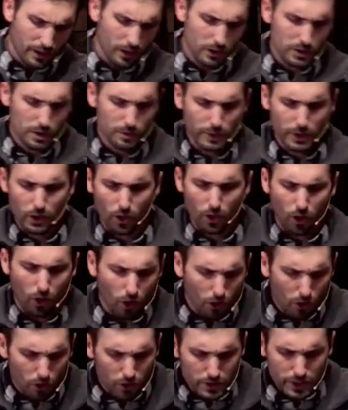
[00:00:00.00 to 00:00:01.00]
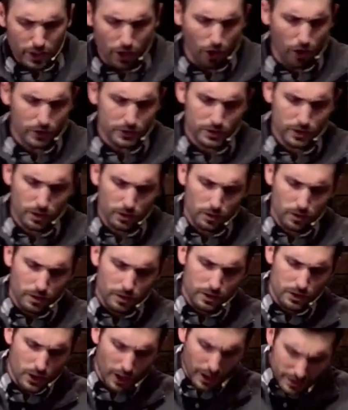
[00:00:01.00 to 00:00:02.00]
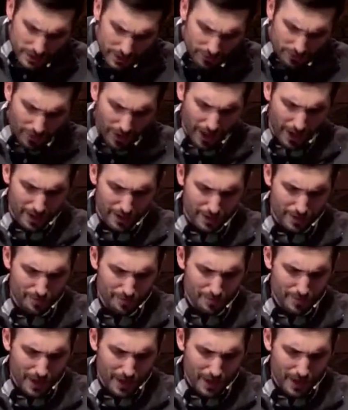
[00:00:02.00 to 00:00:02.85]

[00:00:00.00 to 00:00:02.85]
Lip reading: And those whom he called, he also justified.